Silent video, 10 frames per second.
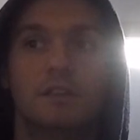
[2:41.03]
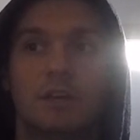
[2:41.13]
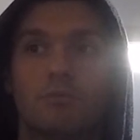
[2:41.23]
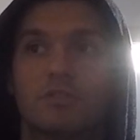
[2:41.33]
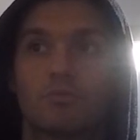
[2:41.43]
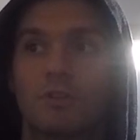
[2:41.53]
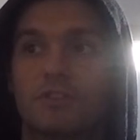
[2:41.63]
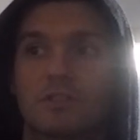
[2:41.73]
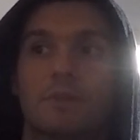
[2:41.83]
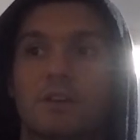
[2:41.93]
They just went
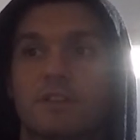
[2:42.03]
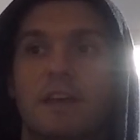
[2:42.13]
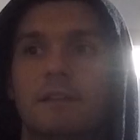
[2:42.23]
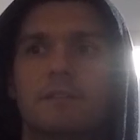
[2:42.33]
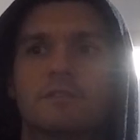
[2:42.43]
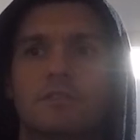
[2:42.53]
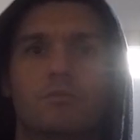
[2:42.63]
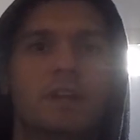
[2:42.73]
to someone else and say, hey, listen,